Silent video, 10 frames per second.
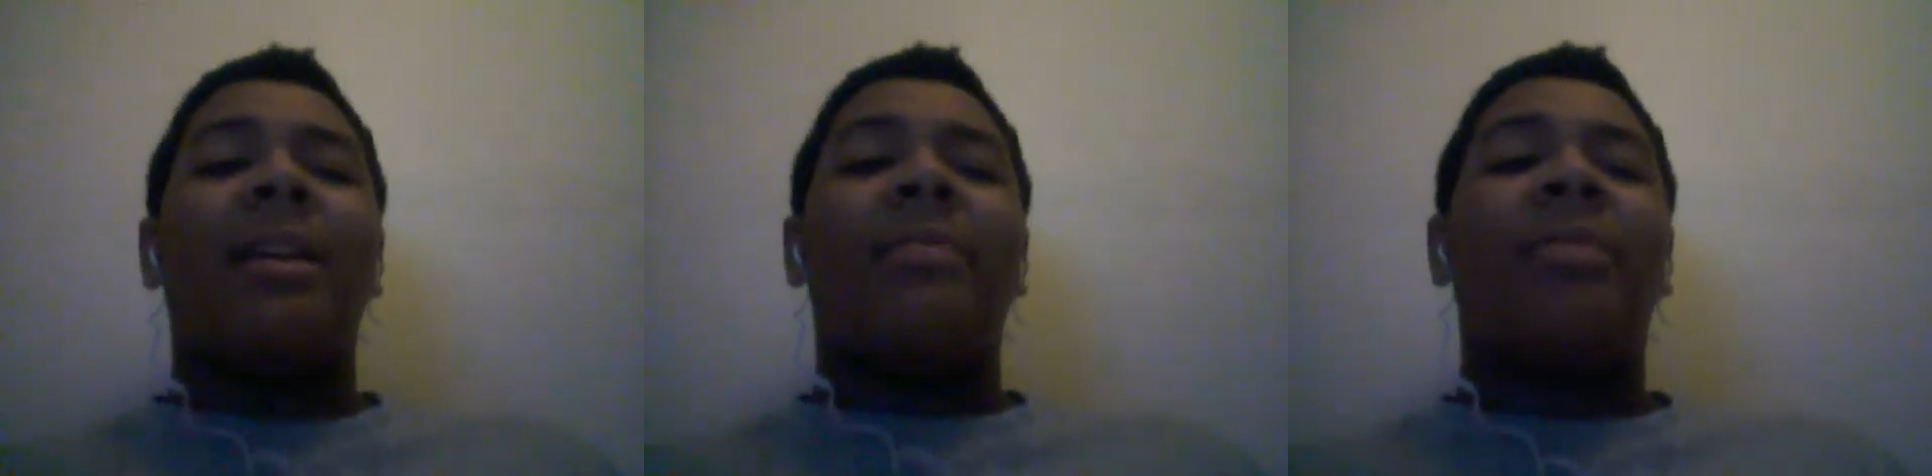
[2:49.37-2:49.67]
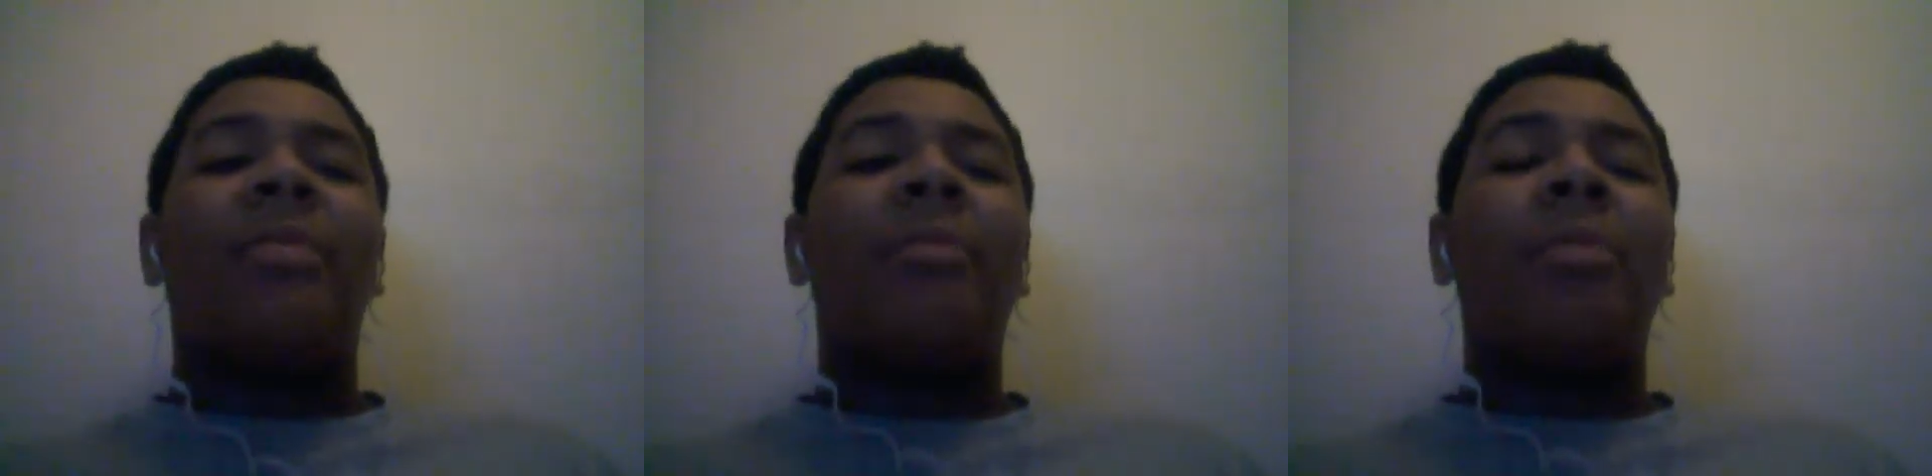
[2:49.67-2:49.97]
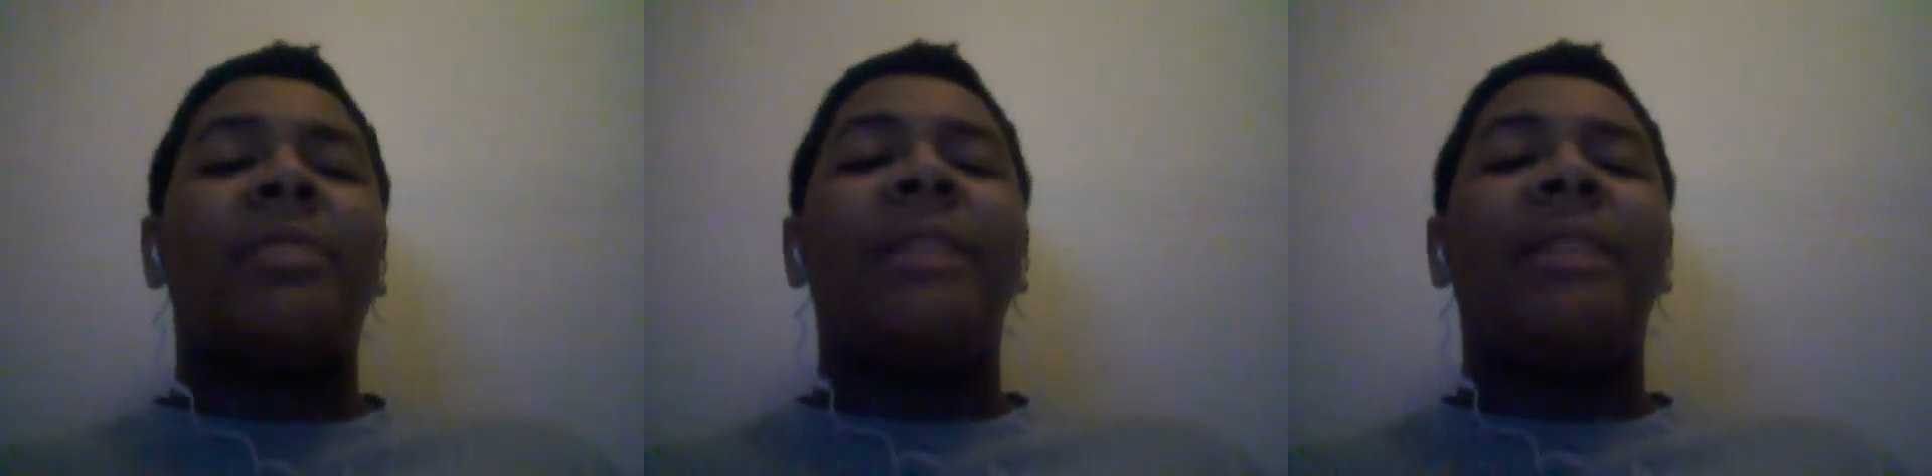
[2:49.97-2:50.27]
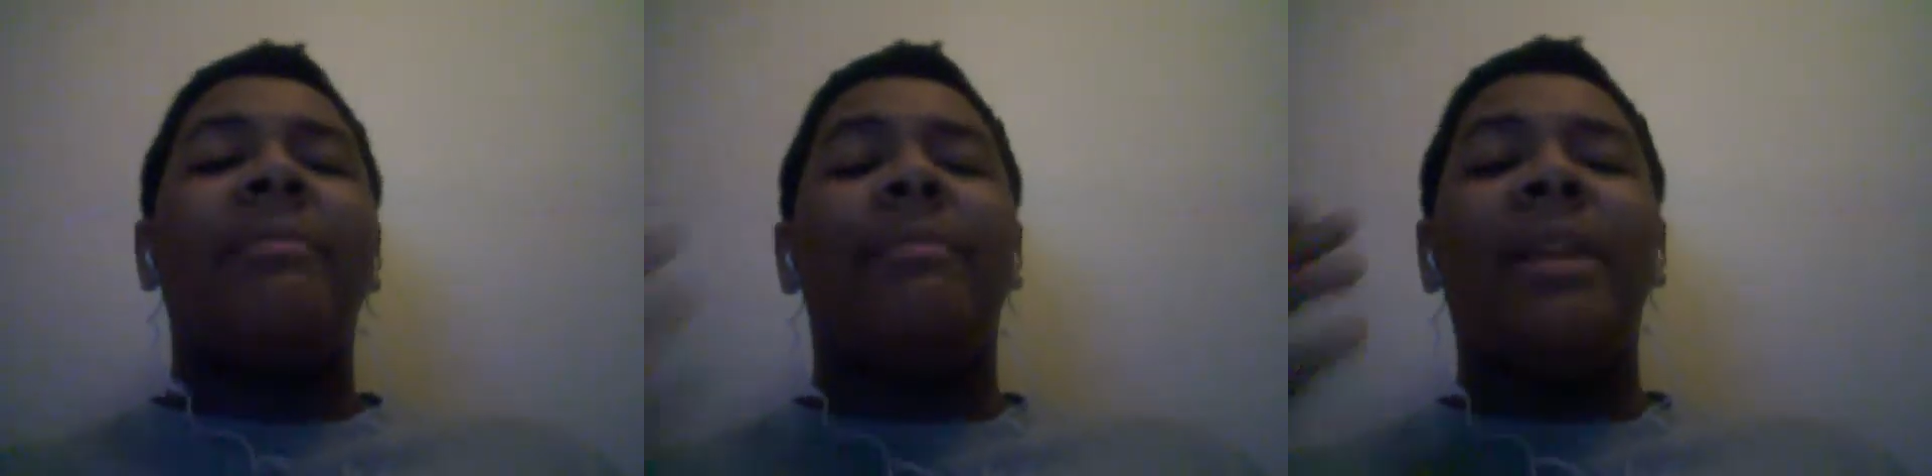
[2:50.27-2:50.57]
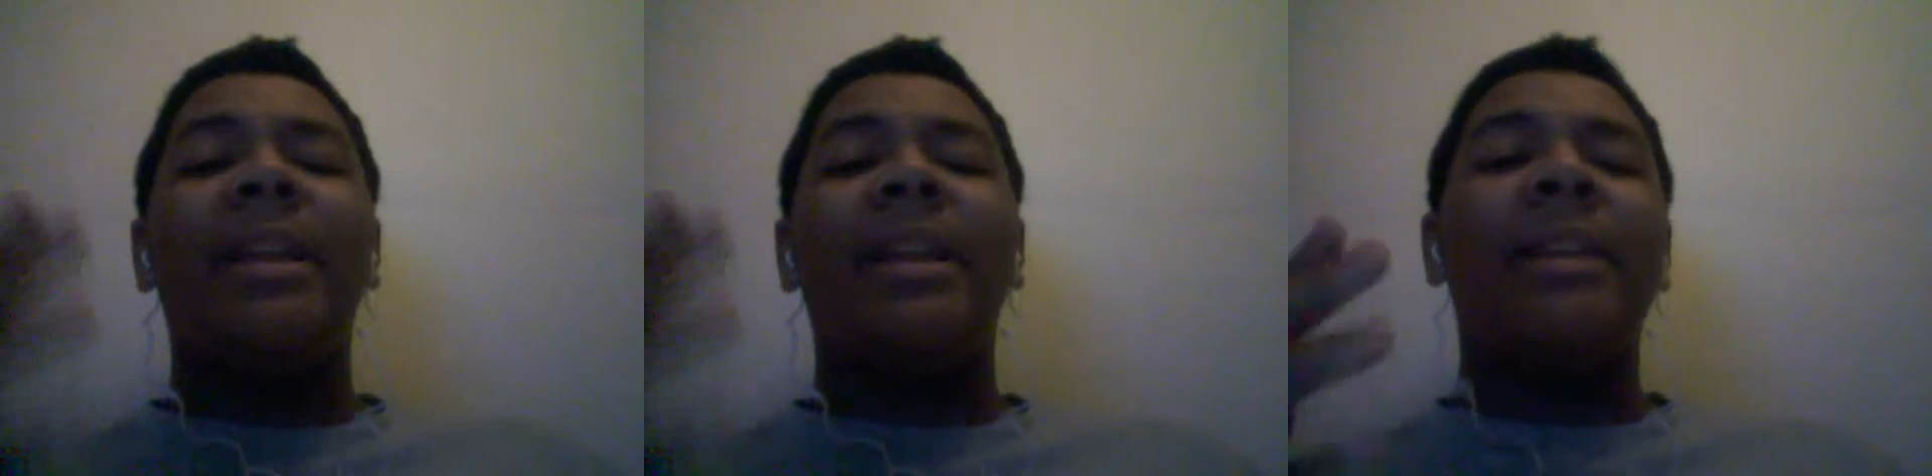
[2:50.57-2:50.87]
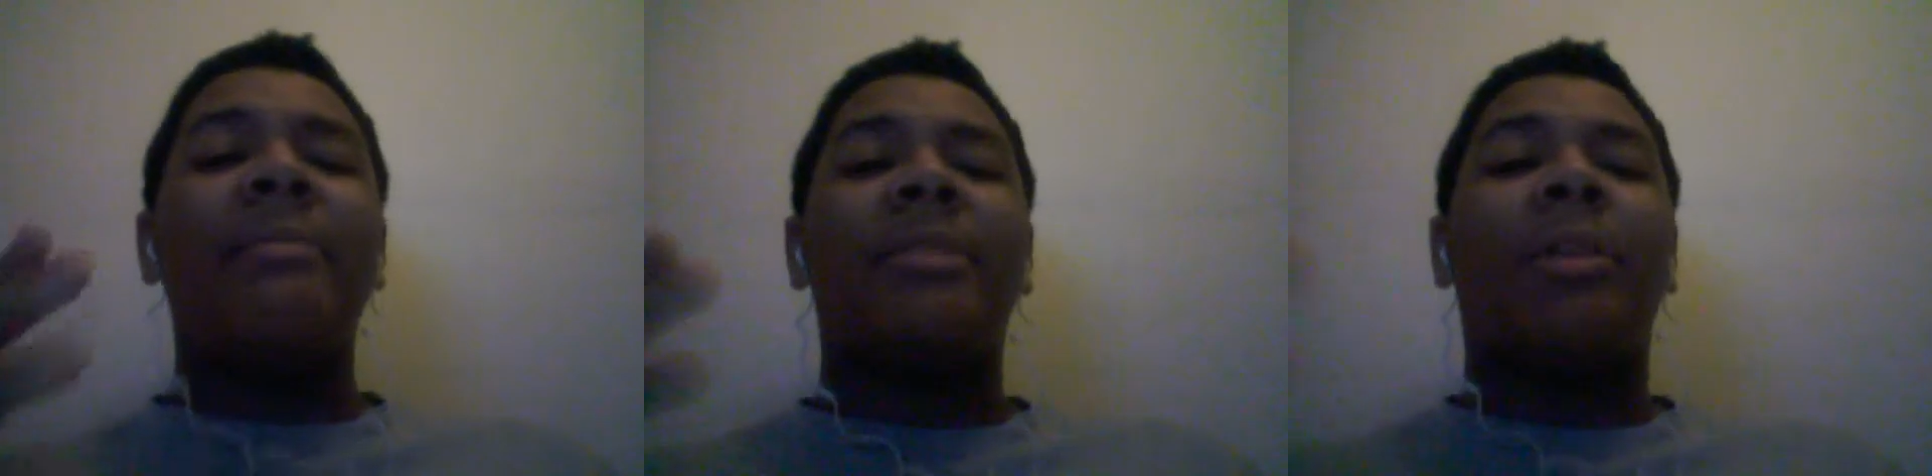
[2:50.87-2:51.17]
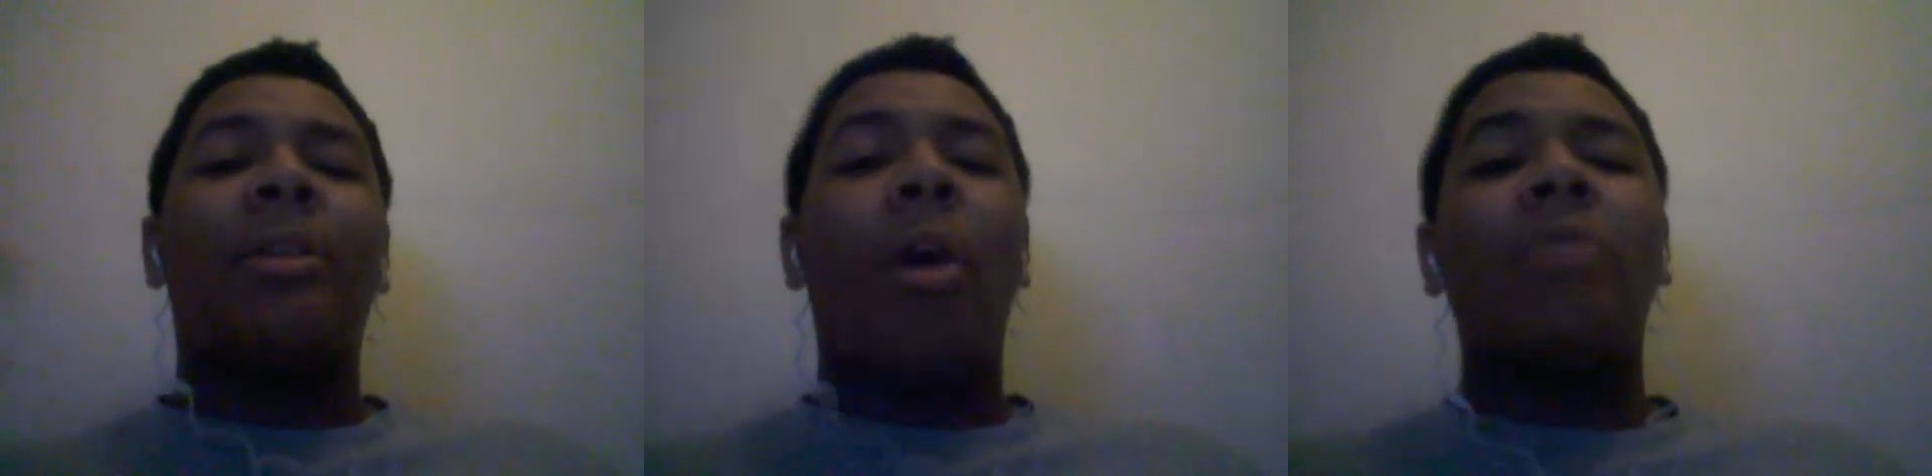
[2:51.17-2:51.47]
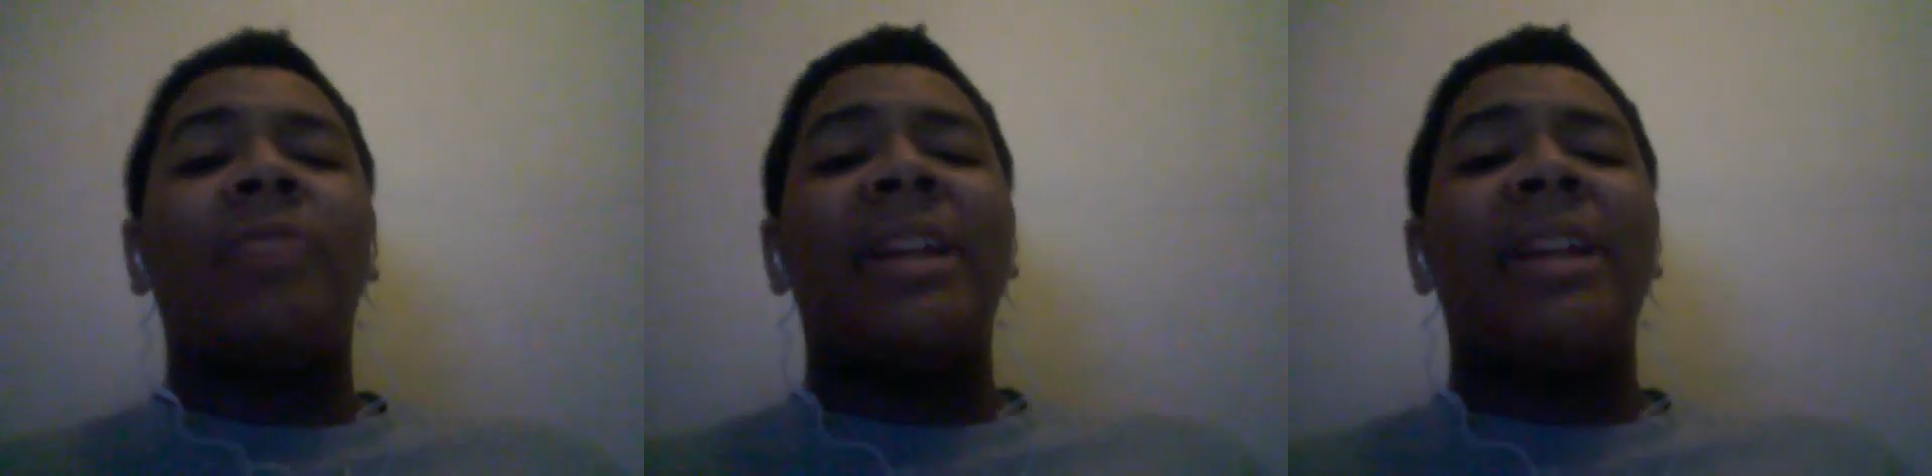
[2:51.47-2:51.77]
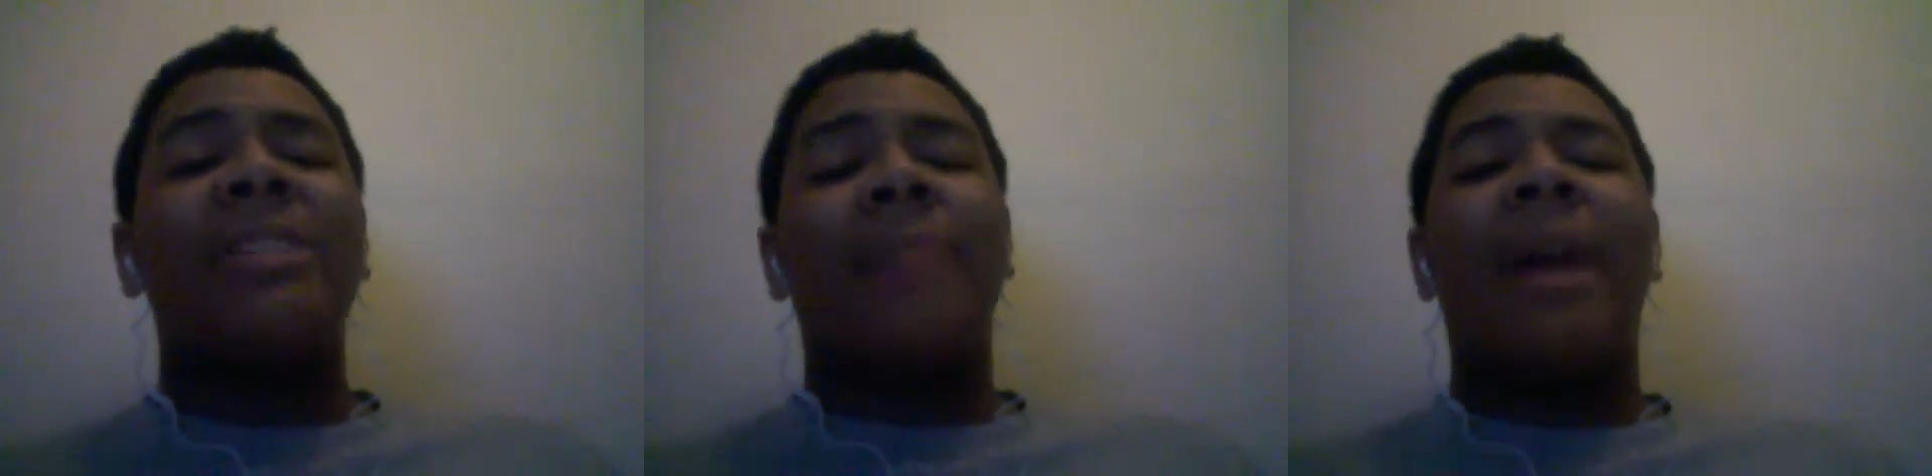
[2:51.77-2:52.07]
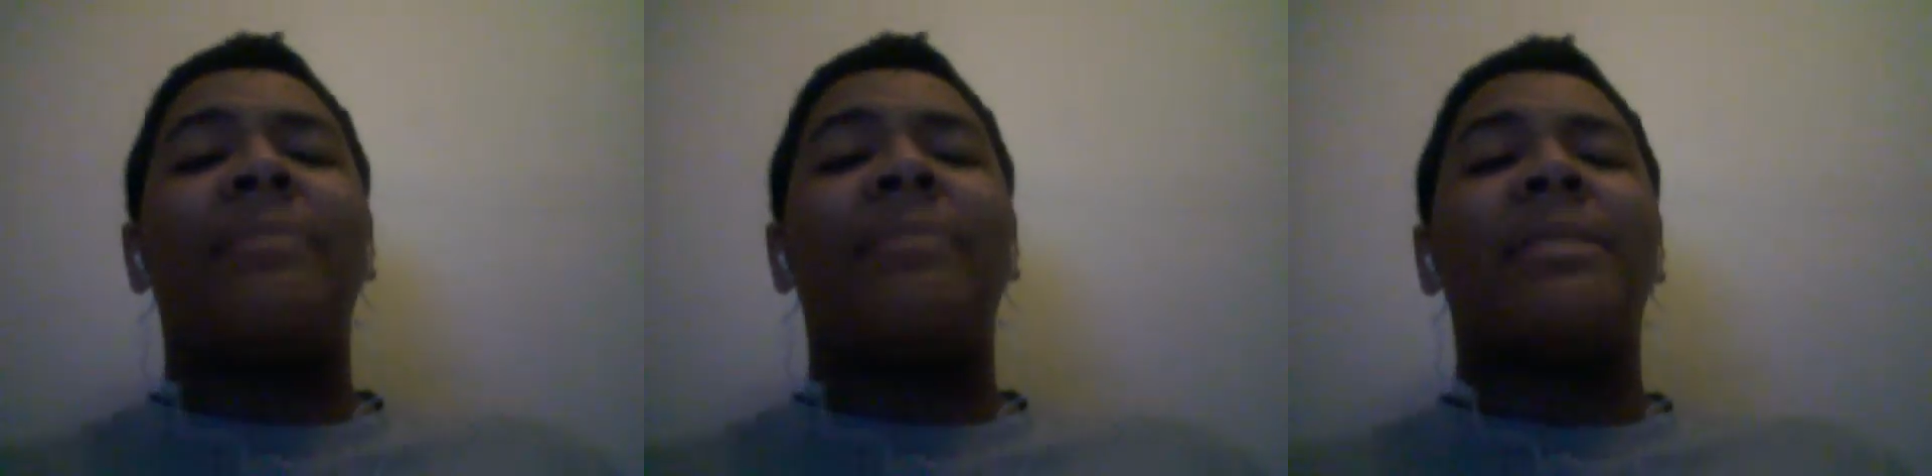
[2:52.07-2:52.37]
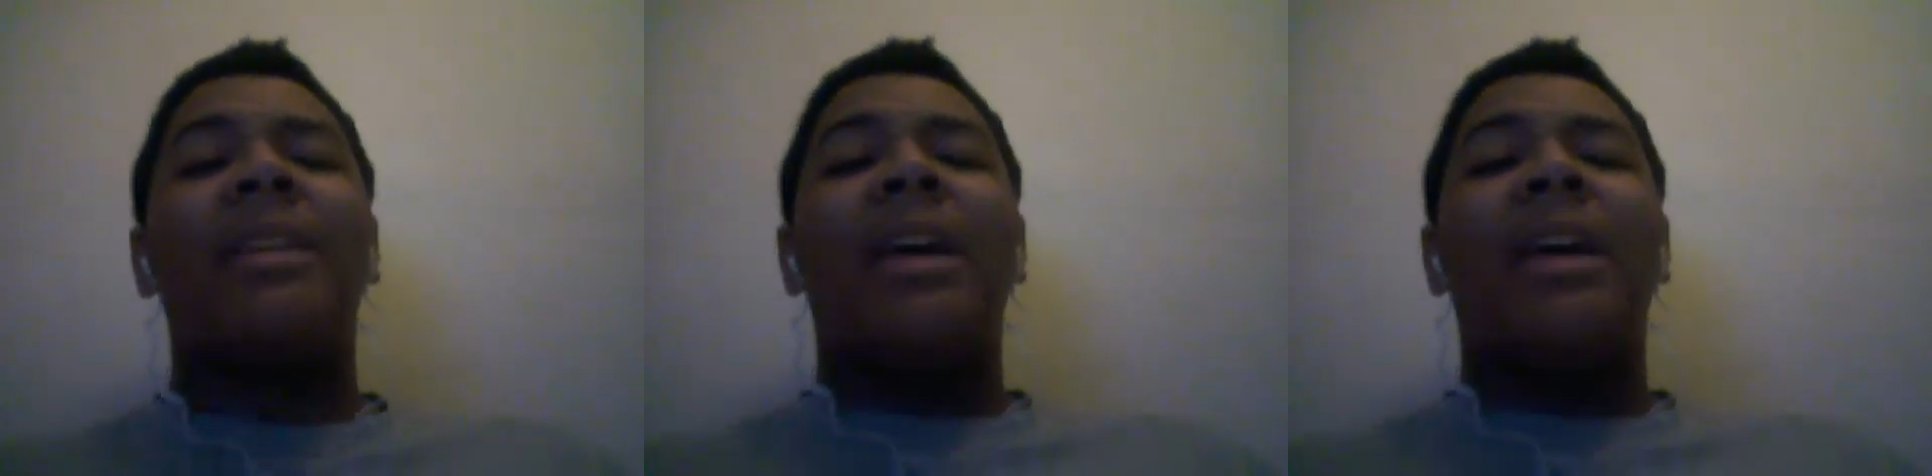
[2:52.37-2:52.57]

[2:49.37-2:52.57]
They're mostly medium to long range maps,